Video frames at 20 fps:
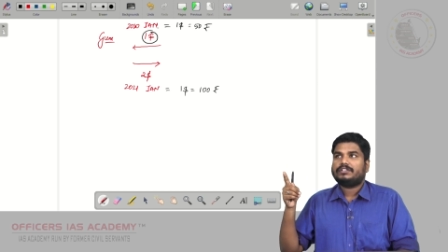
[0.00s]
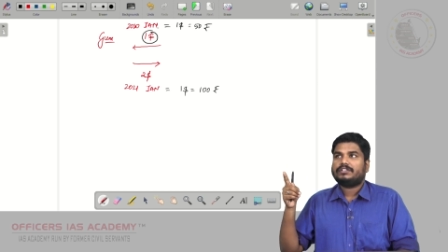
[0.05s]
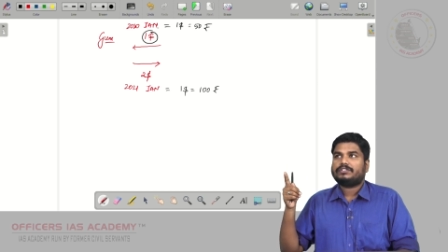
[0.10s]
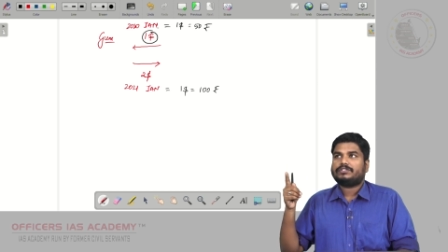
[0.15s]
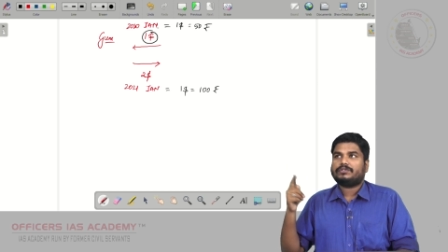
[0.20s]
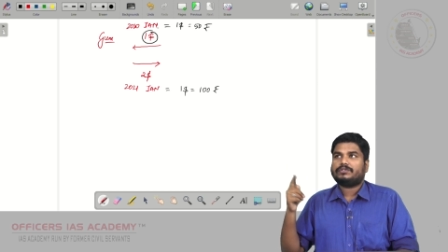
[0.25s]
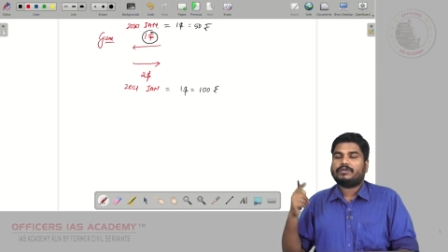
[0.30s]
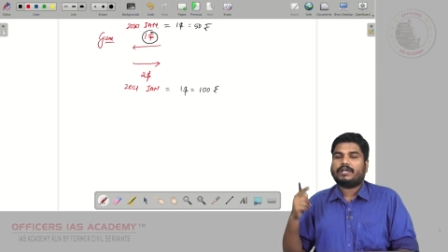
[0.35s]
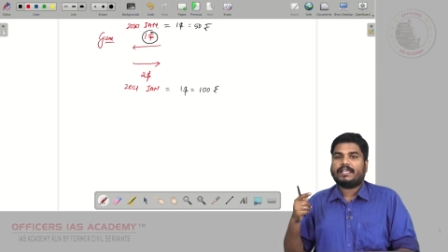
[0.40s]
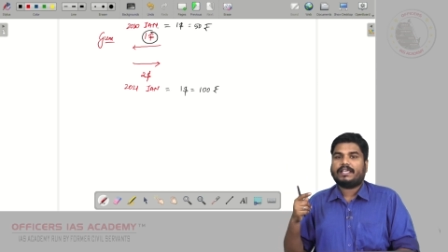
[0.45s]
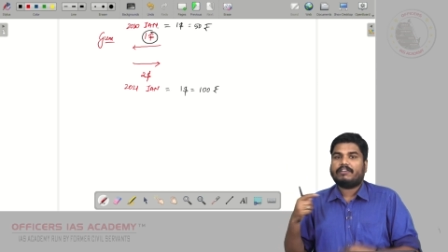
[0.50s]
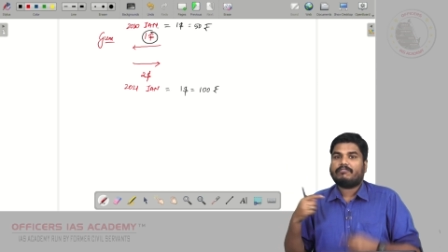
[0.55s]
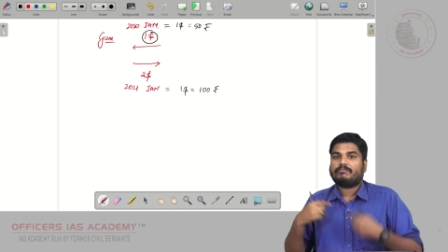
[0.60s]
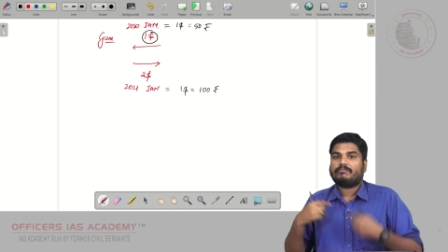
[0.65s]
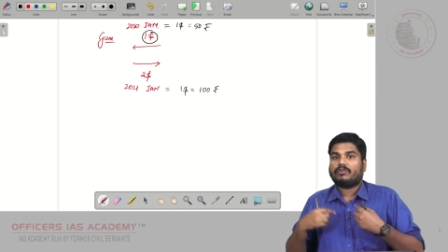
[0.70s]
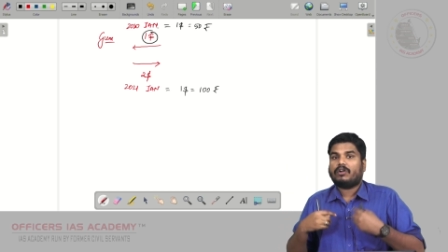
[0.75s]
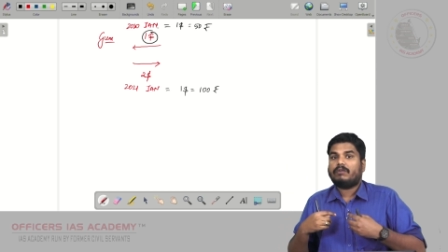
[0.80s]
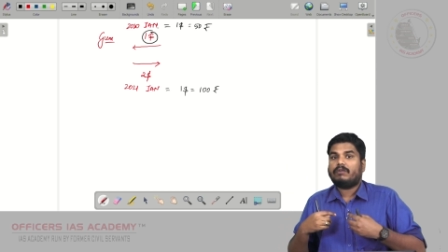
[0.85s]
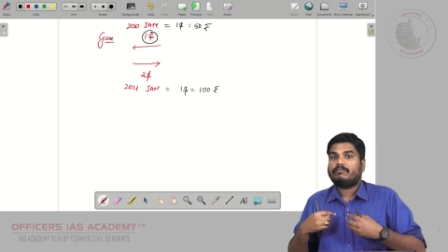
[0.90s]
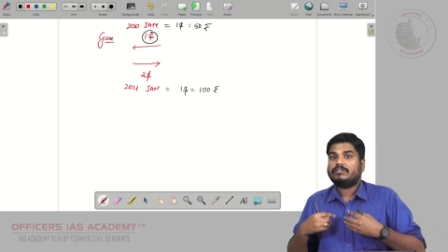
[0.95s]
So, I have
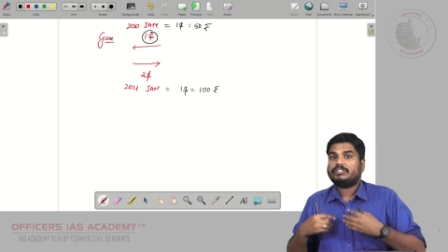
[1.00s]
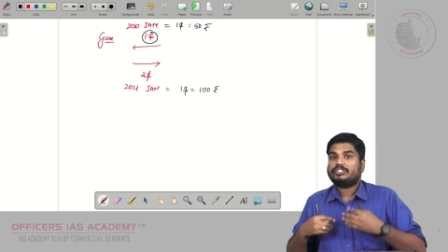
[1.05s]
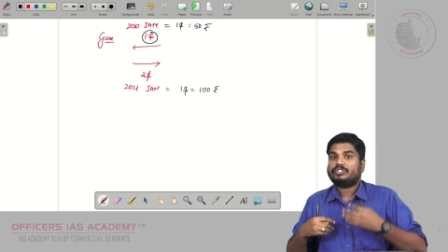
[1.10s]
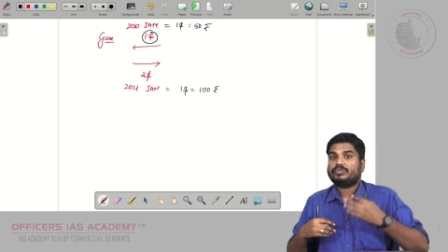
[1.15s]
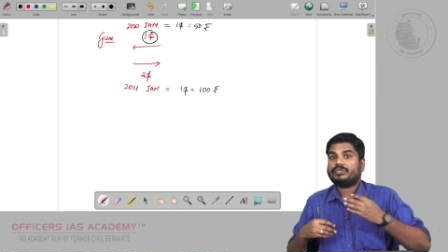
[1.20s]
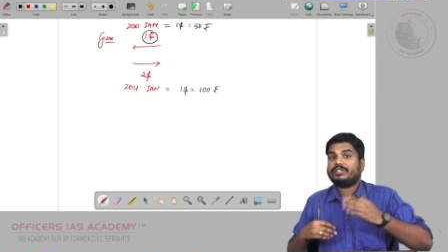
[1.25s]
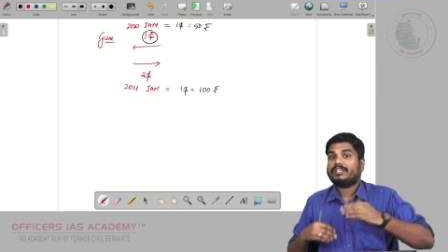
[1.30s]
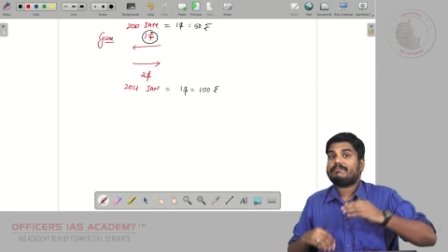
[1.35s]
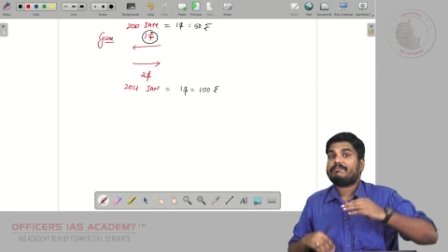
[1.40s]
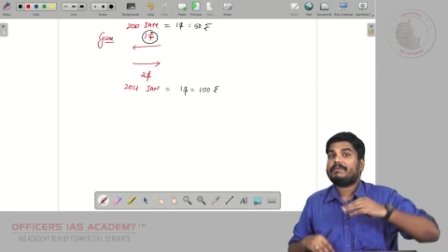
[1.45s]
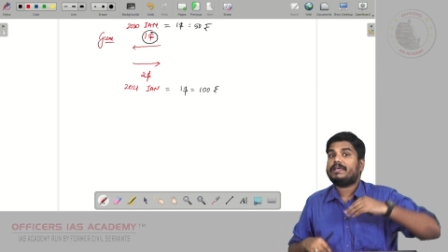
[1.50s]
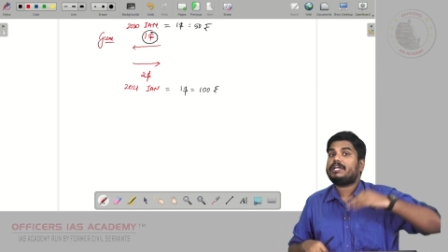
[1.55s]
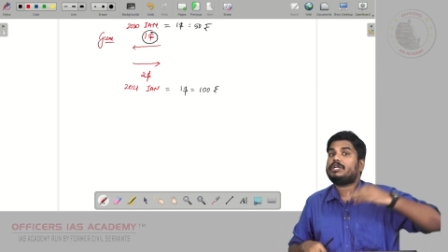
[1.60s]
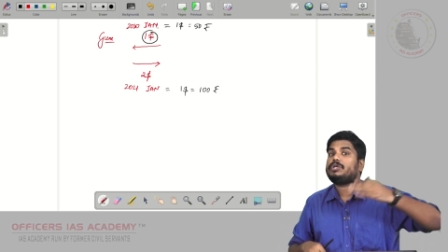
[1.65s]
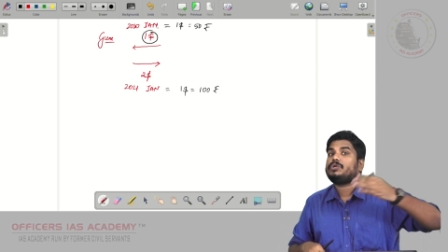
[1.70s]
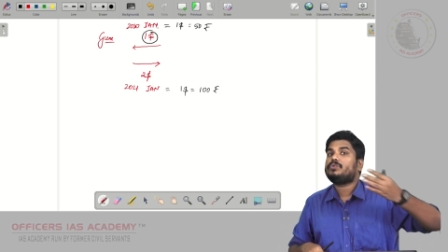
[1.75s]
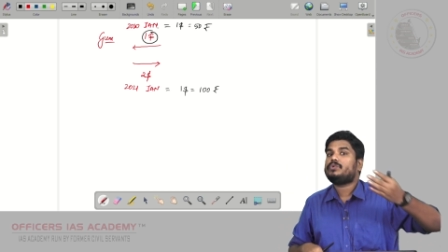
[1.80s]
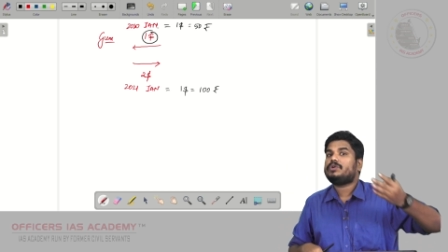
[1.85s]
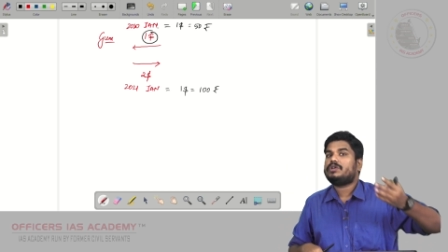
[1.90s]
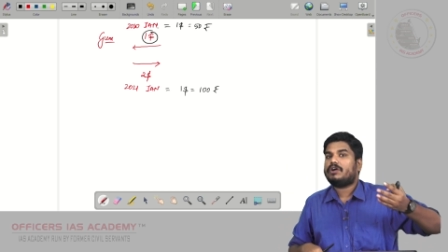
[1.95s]
promised to repay
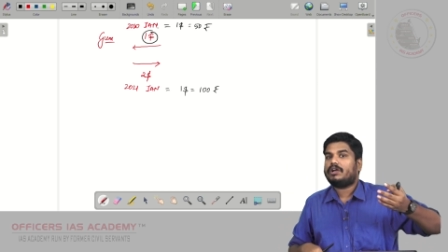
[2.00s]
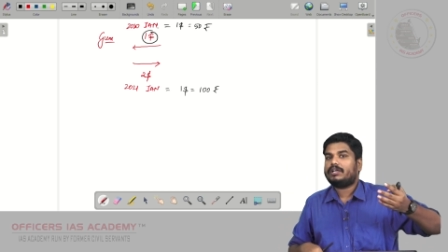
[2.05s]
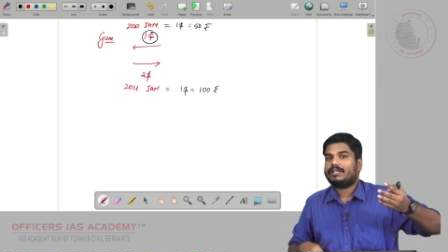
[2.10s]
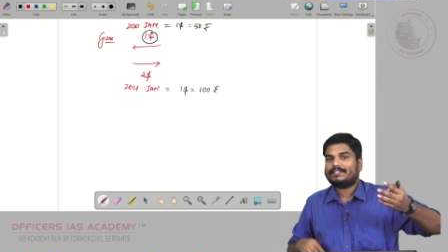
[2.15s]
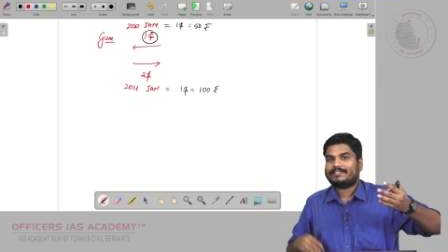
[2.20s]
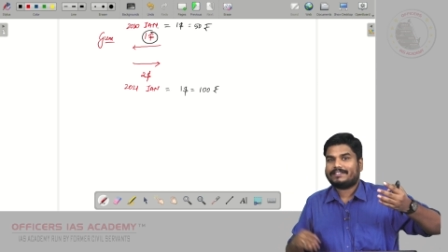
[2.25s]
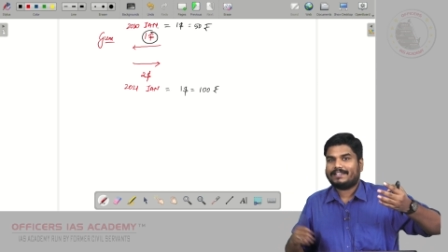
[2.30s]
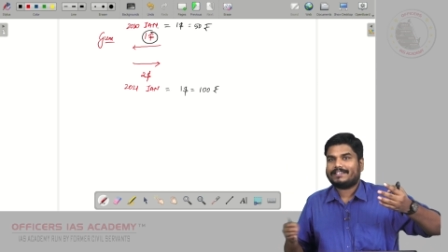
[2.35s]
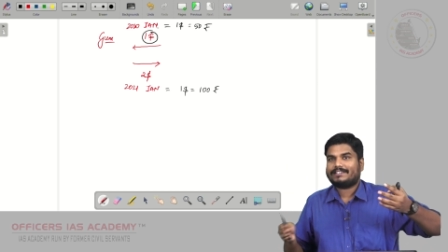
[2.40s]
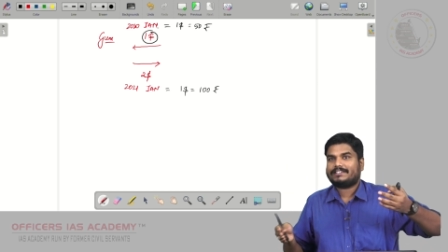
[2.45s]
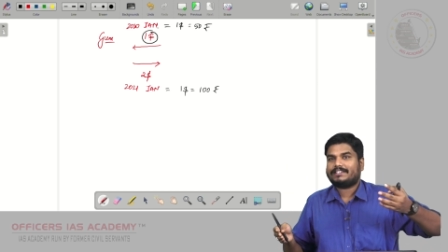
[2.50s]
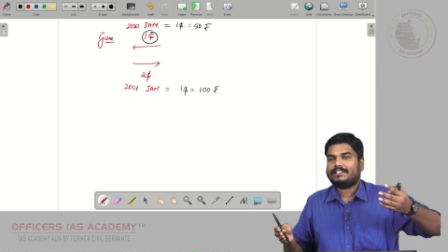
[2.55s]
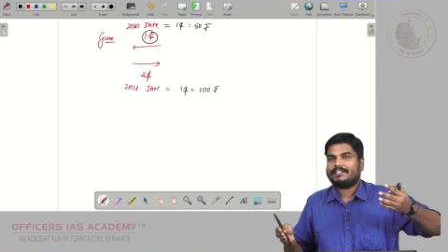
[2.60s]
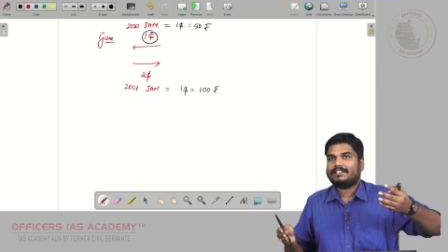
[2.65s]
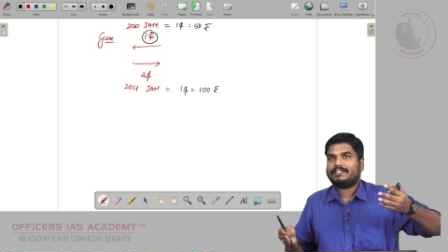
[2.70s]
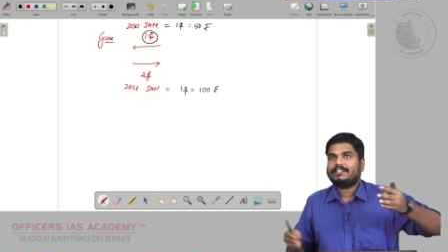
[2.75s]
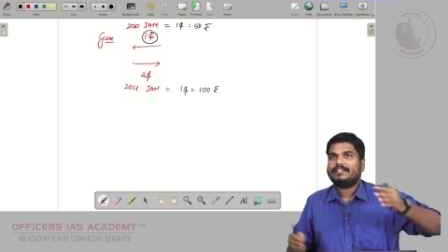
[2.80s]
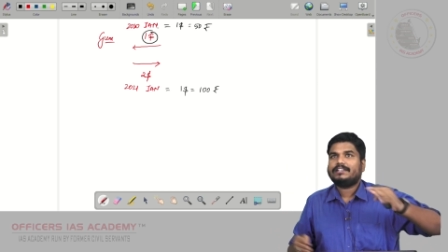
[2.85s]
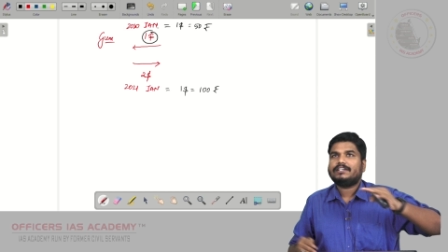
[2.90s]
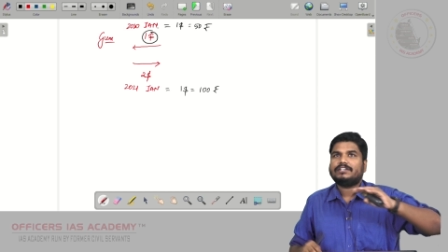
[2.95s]
$2 next
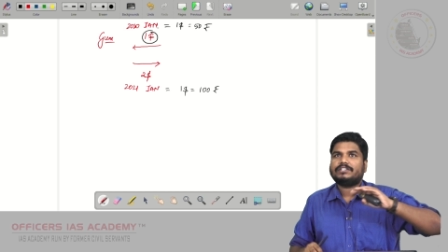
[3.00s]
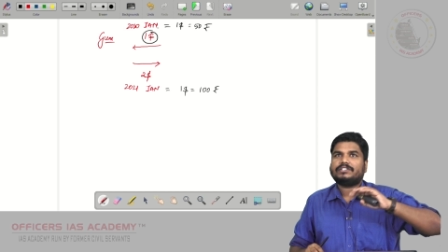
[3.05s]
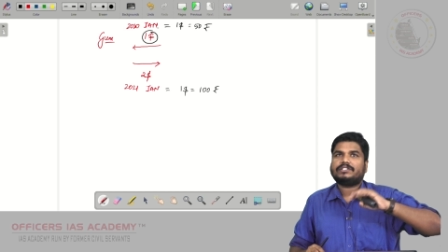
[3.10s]
year.